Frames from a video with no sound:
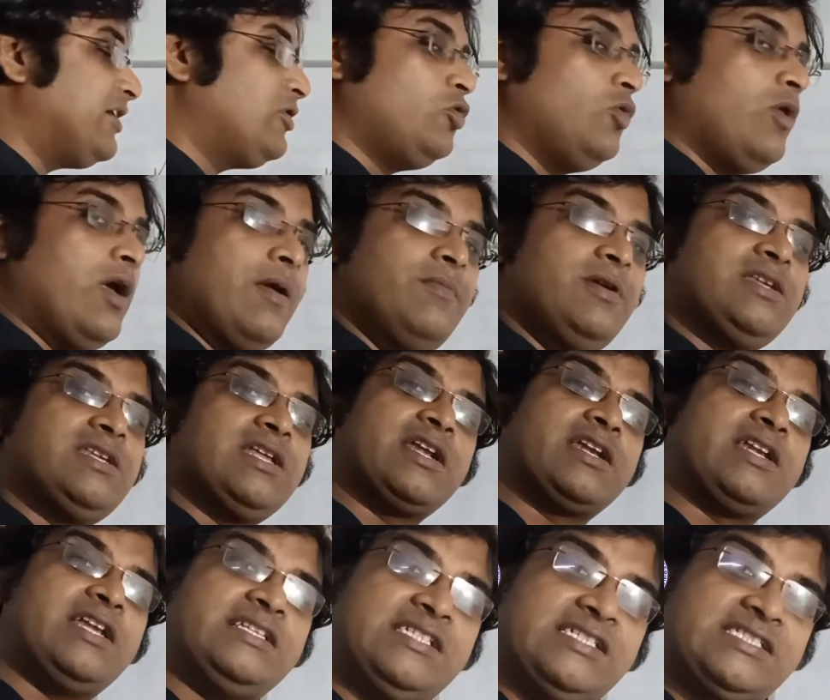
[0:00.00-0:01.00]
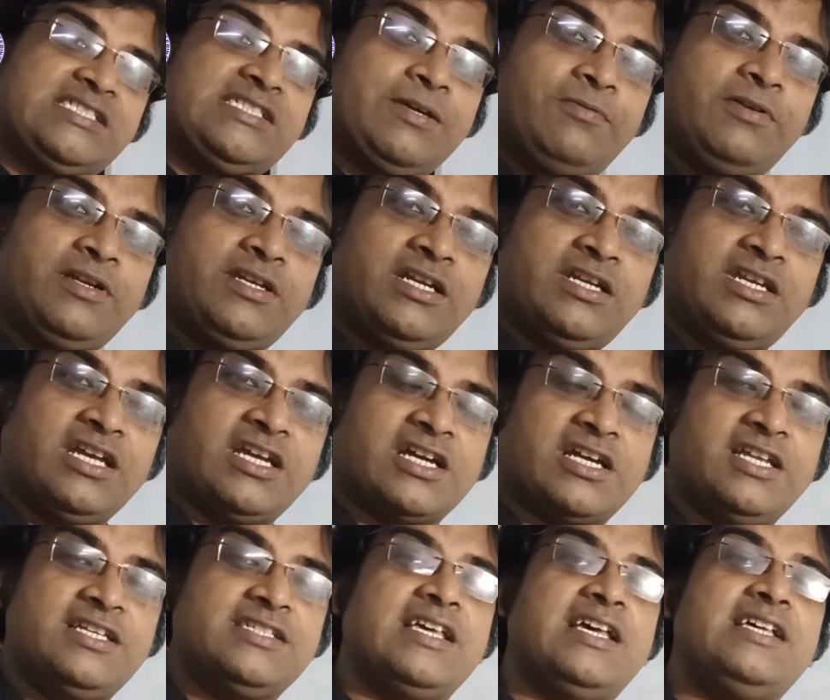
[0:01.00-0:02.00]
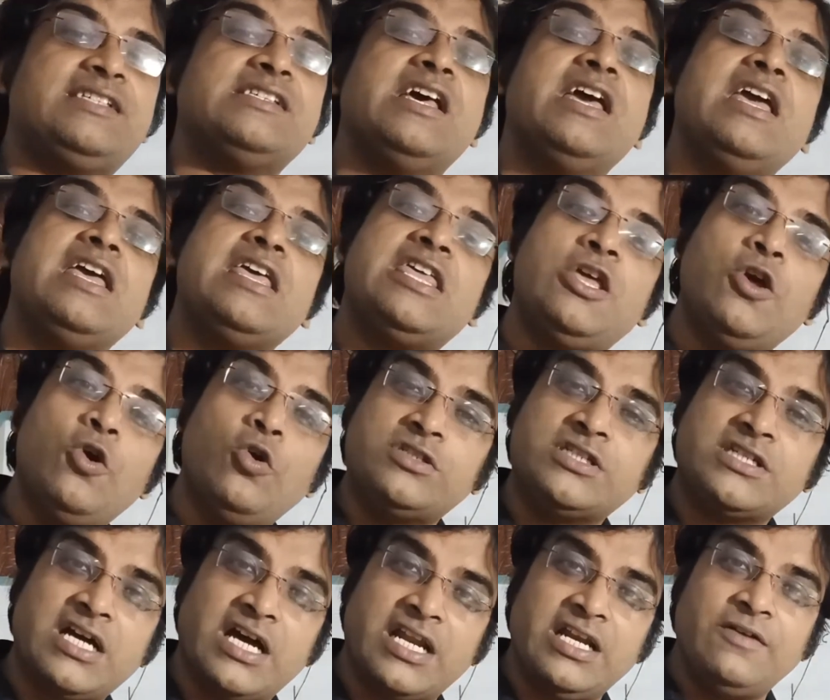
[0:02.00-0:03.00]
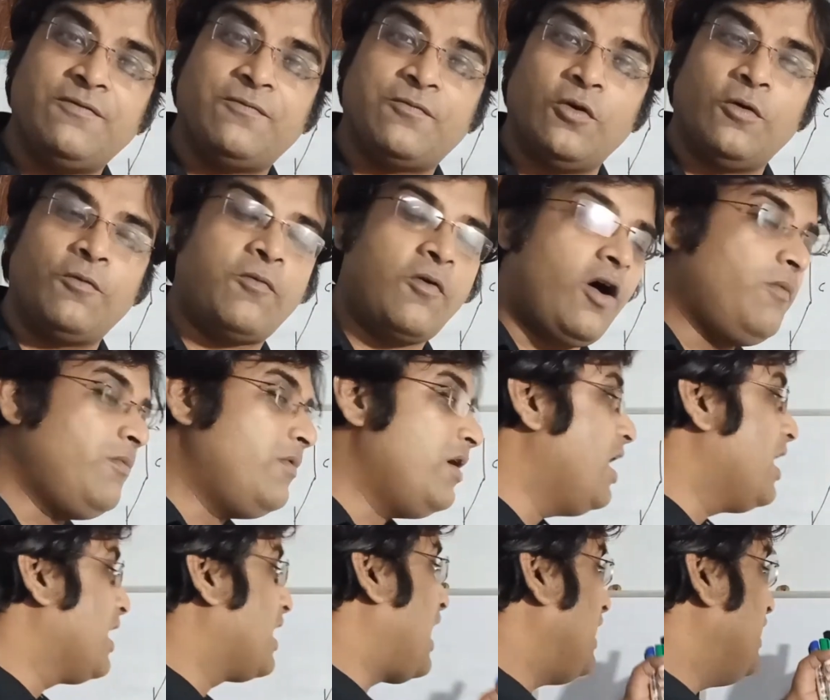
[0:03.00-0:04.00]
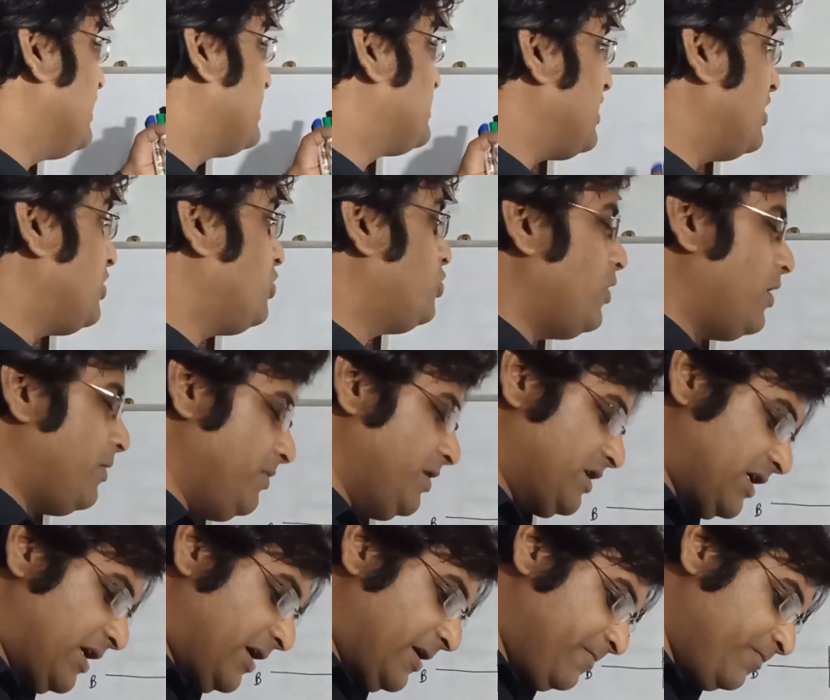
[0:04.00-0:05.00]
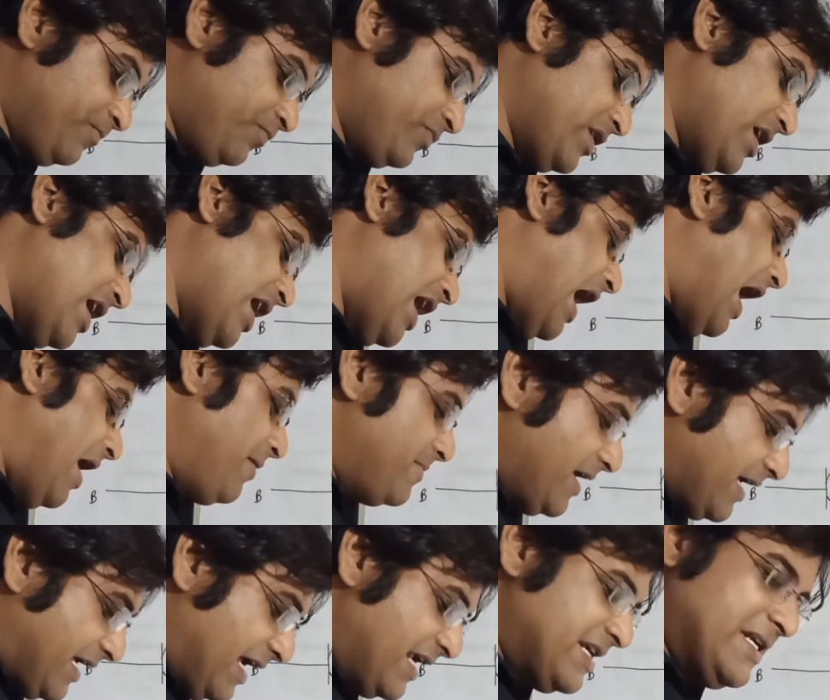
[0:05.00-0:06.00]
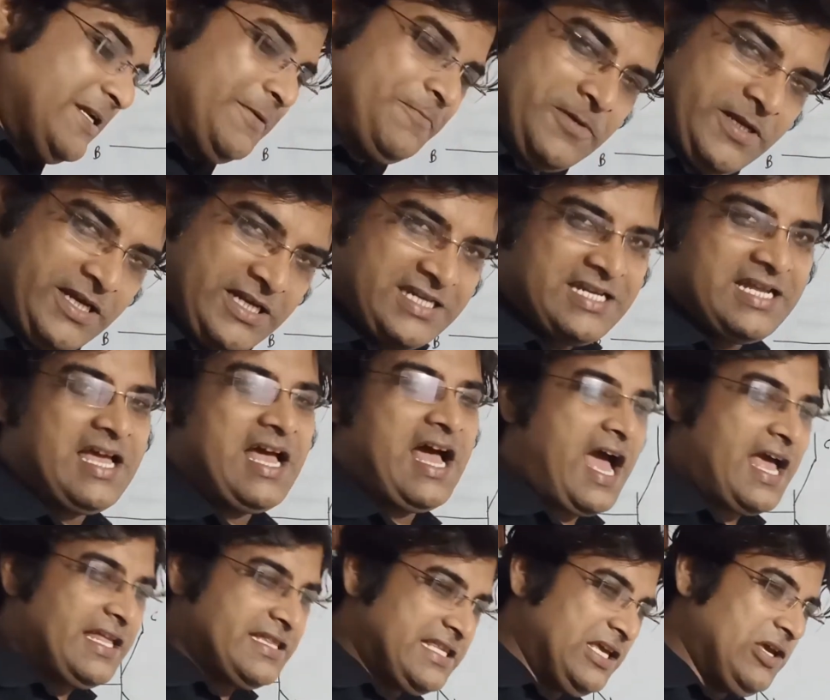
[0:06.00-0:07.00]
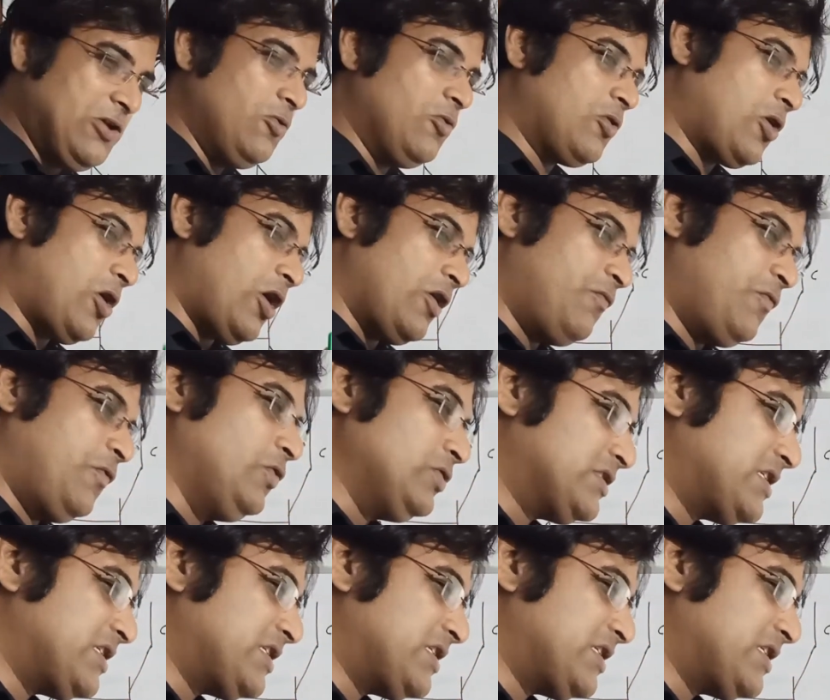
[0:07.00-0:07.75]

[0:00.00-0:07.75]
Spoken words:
to emitter resistivity decreases, huge current flow from collector to emitter. I am again repeat, I think you confused